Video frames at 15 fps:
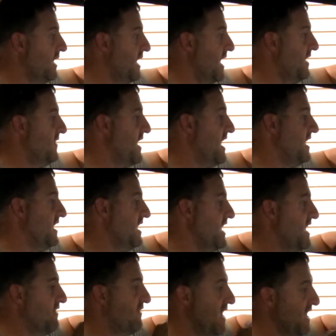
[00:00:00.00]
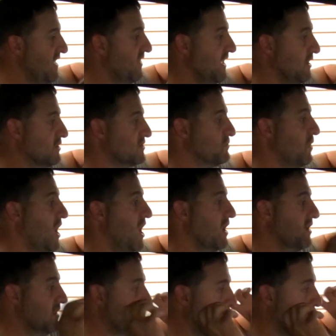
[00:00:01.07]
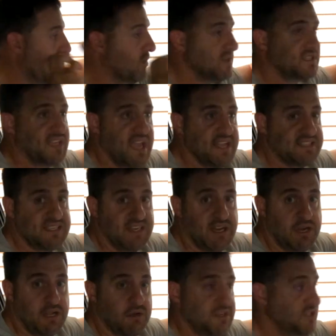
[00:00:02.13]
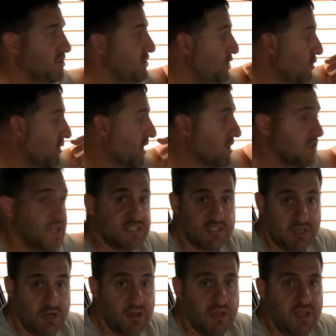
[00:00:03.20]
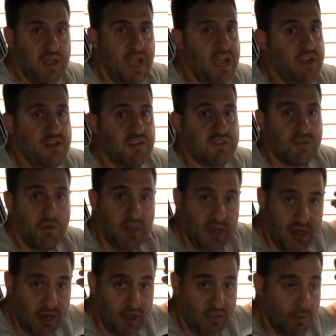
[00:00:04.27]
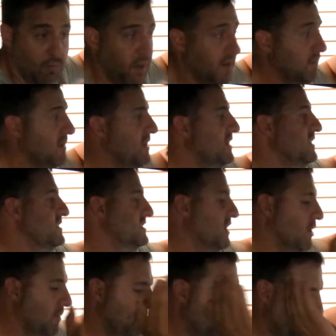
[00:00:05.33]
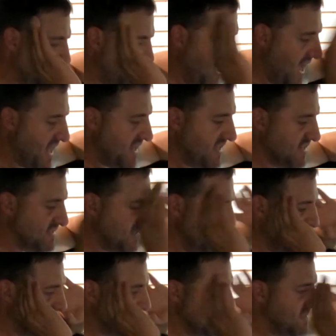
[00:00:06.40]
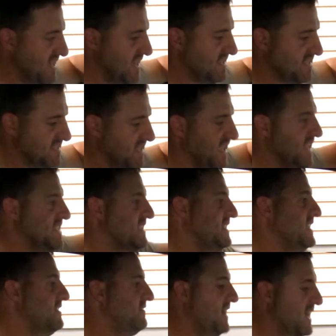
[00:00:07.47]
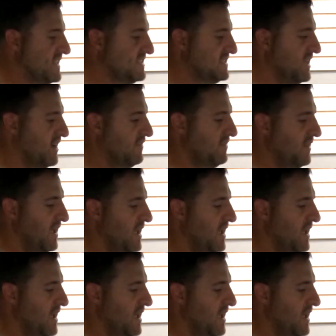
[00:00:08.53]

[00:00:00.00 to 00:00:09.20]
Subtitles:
And then if anything goes wrong, the worst case scenario is you nuke a cluster and you just go get another one. So that is as intense as it gets in the advanced stuff.